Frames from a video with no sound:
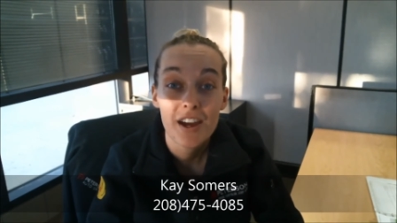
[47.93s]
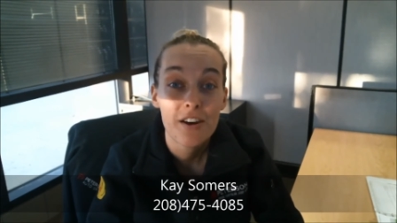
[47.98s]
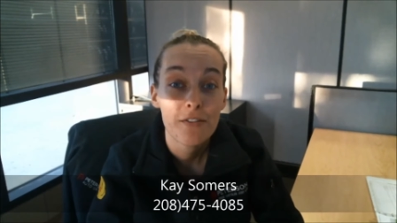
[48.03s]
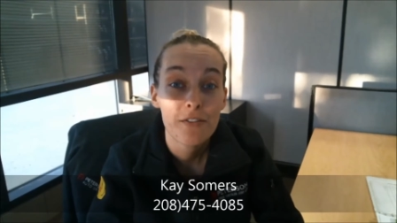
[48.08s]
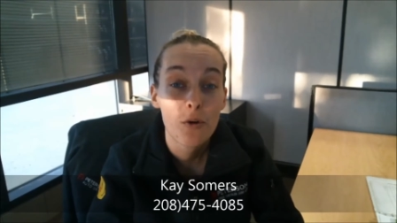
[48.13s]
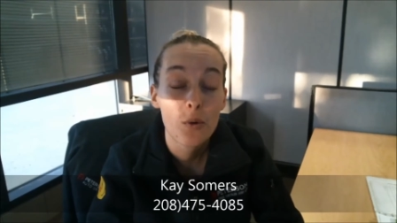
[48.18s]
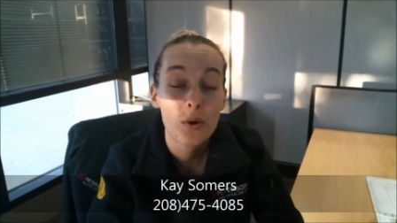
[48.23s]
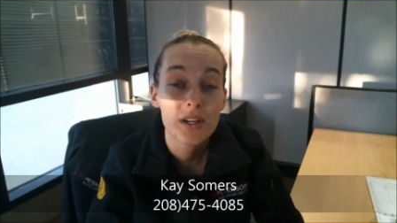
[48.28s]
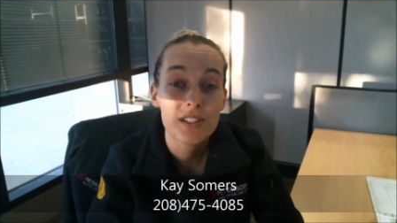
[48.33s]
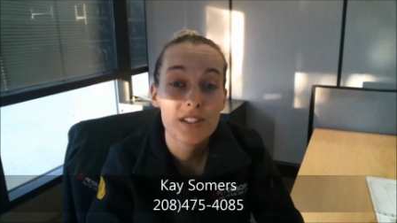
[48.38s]

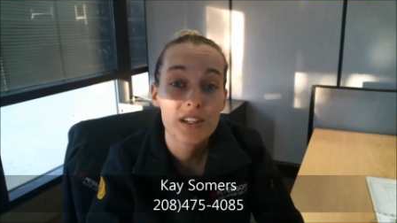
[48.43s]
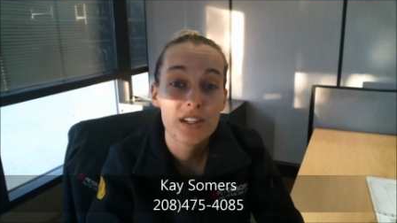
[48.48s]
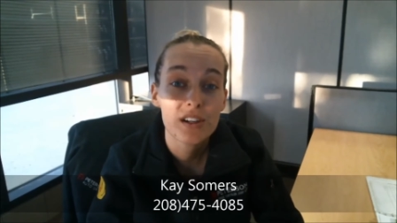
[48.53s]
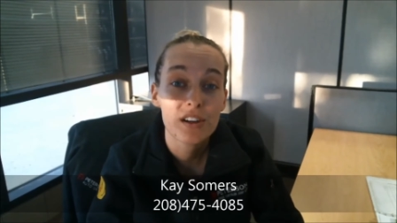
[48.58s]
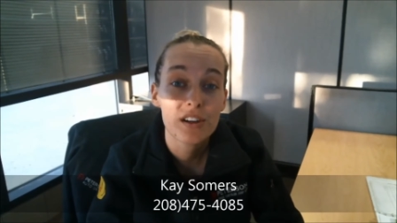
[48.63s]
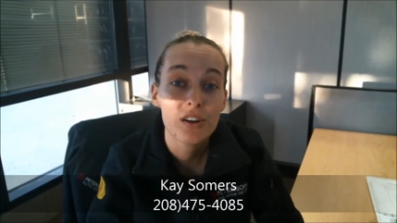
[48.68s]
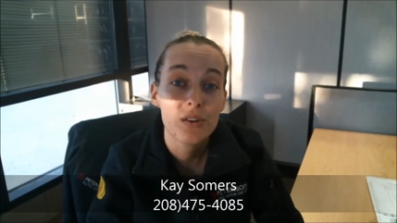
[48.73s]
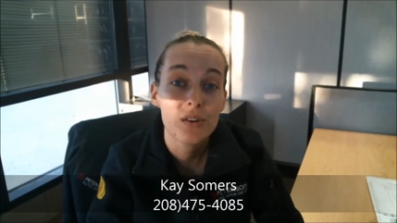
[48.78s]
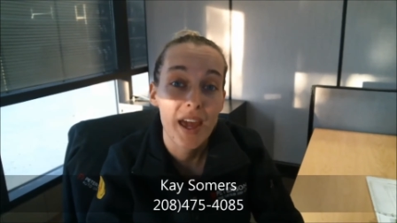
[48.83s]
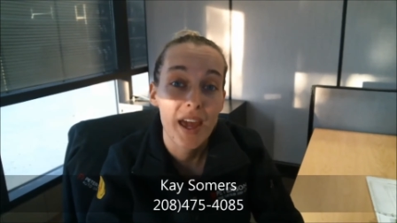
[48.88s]

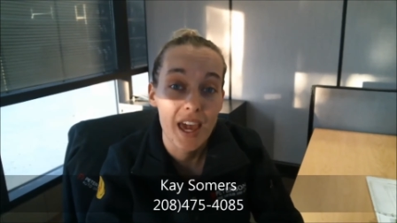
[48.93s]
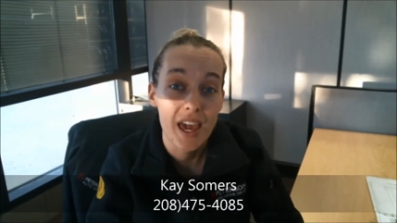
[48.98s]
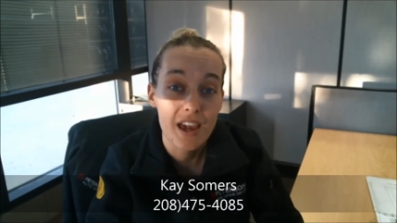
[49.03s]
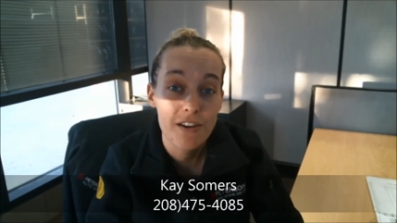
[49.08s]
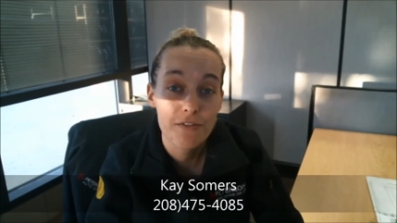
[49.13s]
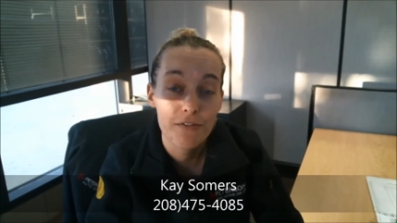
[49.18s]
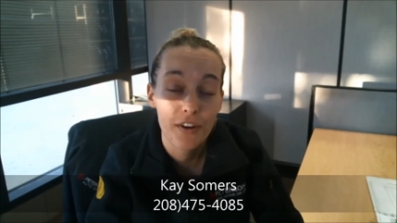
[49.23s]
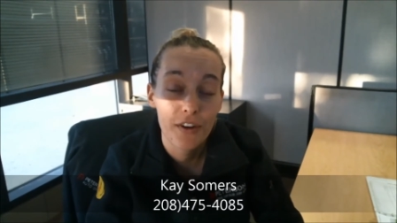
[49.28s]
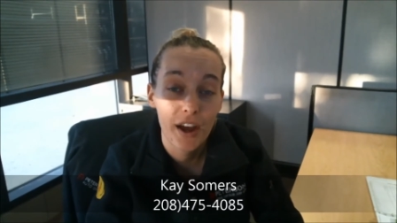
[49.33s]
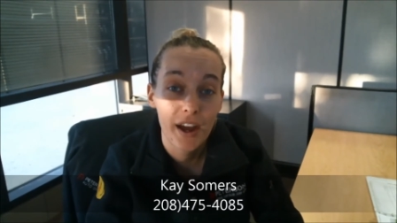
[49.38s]

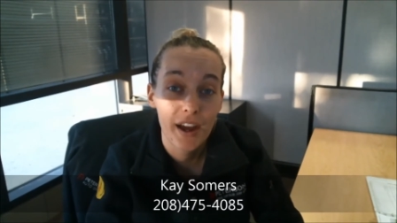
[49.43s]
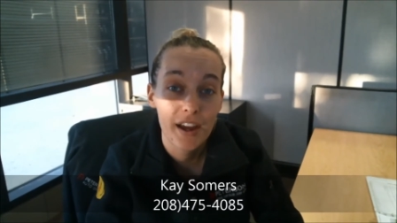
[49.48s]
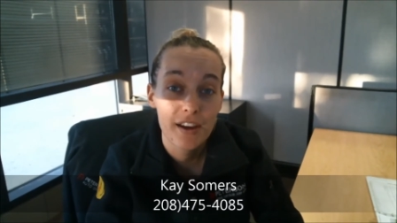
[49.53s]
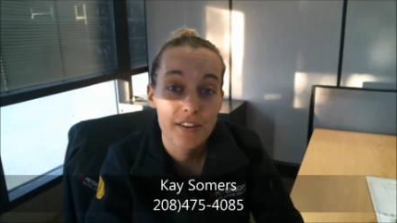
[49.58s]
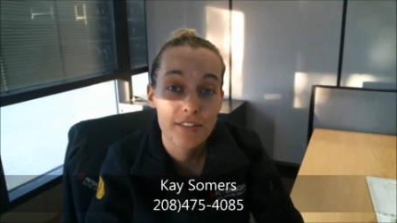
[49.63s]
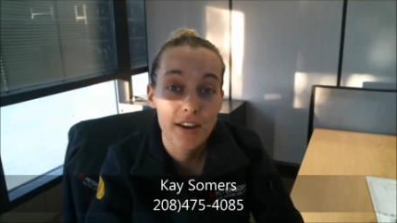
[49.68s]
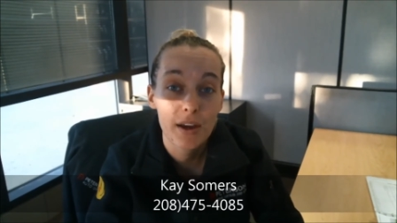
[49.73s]
4085.